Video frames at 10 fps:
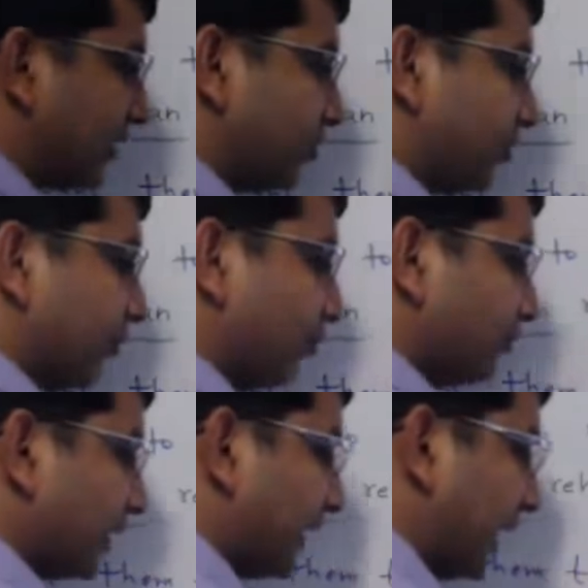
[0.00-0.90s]
And you
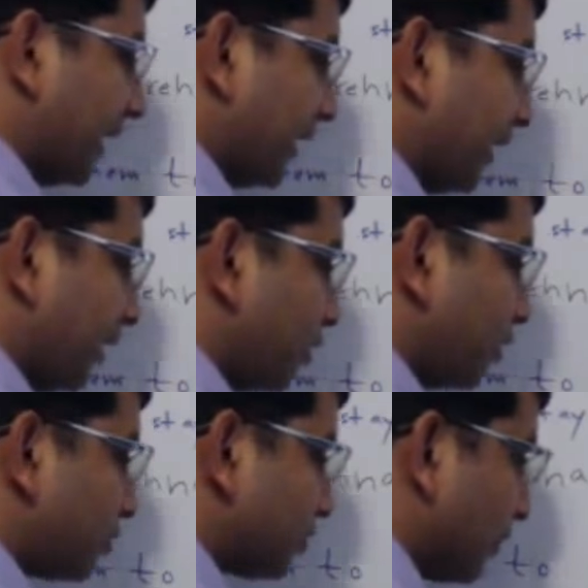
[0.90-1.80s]
remove the ge,
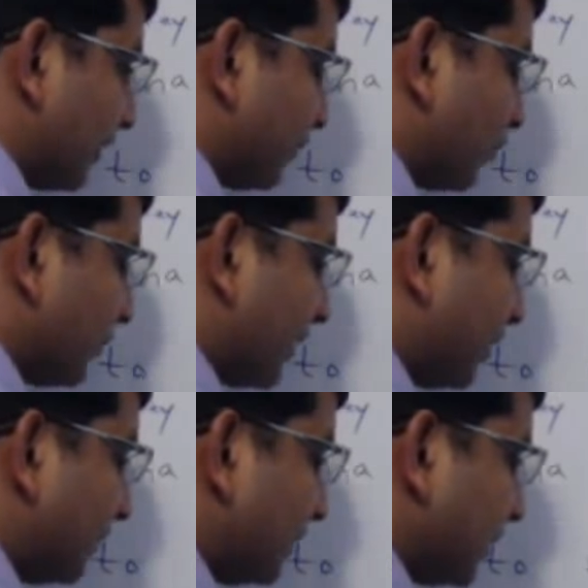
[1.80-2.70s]
so it would
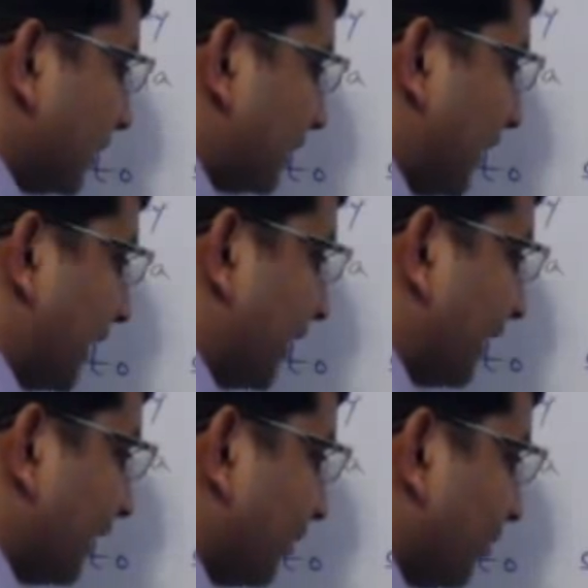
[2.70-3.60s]
become
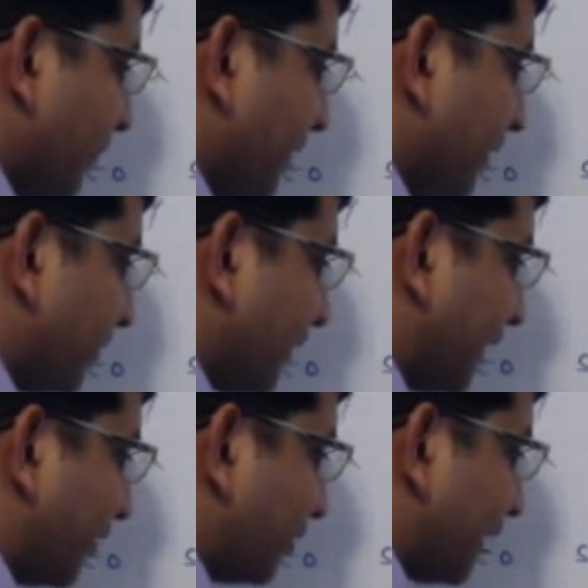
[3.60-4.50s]
teharenge will be. Let me
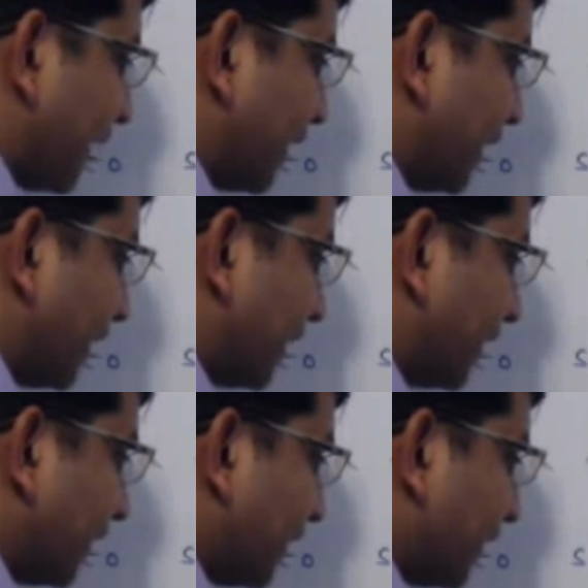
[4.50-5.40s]
write down
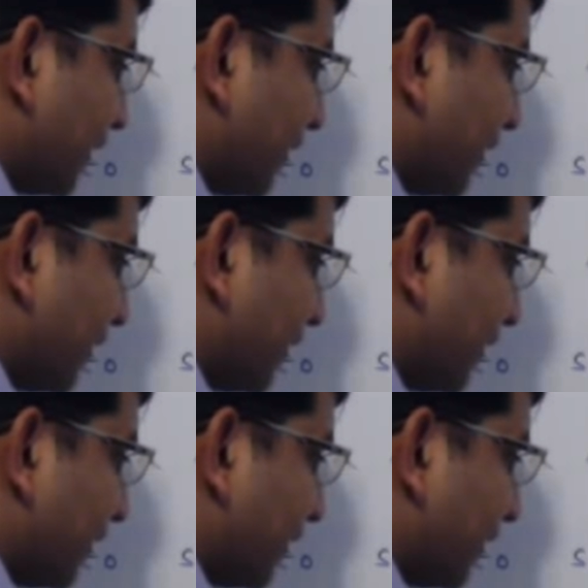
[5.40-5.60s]
teharenge.